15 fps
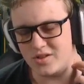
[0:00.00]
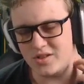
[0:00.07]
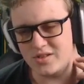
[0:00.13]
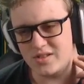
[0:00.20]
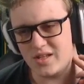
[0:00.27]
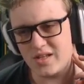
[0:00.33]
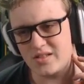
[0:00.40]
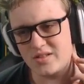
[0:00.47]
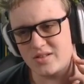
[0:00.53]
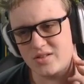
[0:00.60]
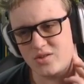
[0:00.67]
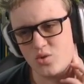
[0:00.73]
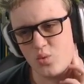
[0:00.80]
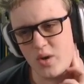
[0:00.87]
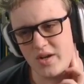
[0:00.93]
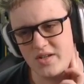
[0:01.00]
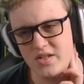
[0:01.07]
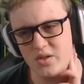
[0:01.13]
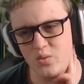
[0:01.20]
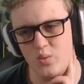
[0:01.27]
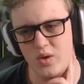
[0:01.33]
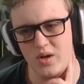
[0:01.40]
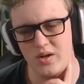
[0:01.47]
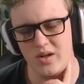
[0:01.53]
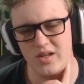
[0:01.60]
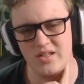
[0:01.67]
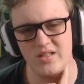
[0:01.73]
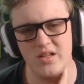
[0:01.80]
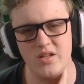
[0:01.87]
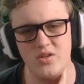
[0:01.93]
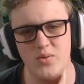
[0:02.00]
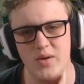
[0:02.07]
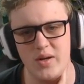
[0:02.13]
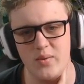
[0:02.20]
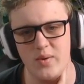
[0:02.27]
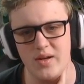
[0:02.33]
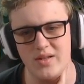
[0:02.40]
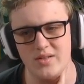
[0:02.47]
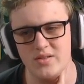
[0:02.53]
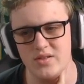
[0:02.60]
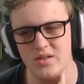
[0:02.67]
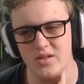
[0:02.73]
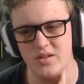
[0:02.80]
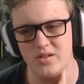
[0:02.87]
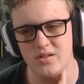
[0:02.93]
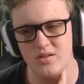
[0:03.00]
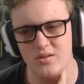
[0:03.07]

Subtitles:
because there's 21. It's only 21, so...